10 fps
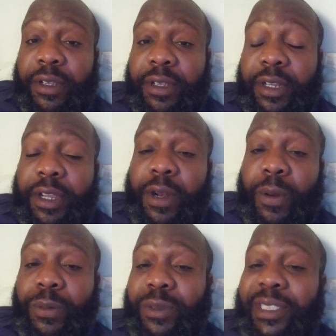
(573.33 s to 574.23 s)

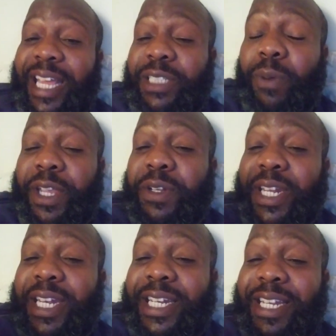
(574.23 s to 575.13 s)
That's why you
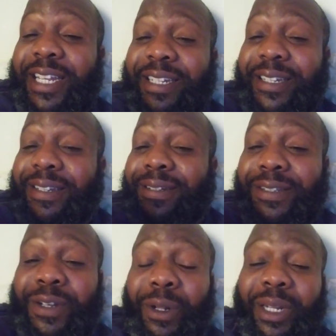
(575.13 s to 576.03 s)
need to,
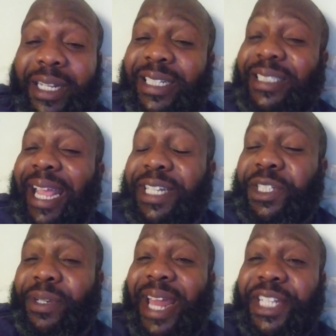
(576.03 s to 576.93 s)
and the states
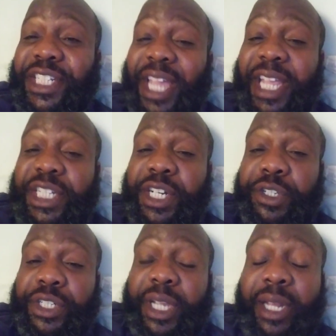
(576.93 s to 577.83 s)
are kind of changing
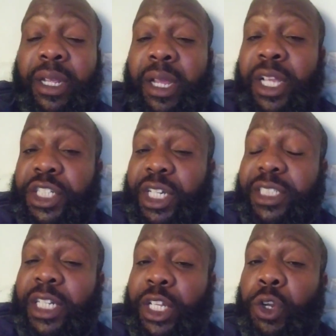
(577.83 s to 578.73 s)
their shit
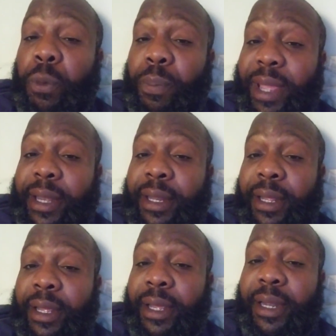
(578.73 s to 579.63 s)
just a little bit.
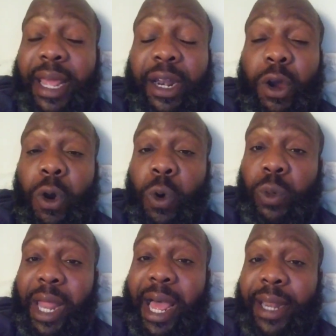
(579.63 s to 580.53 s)
Not a whole
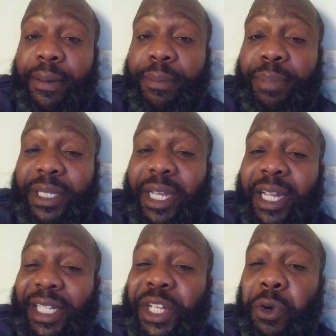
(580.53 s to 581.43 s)
lot, but a
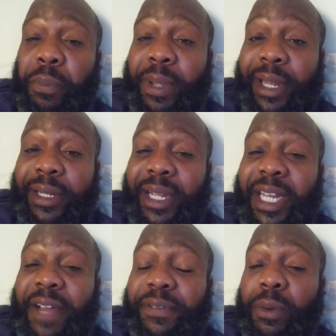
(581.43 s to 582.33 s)
little bit.
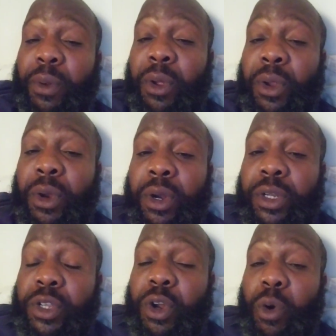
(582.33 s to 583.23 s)
Enough to,
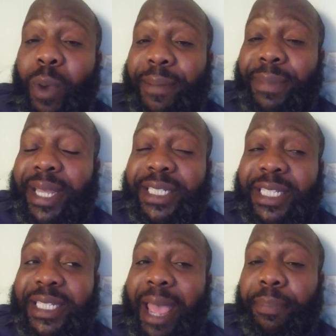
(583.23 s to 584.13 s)
whet
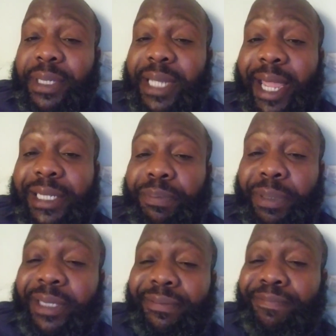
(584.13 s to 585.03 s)
men's appetites. But,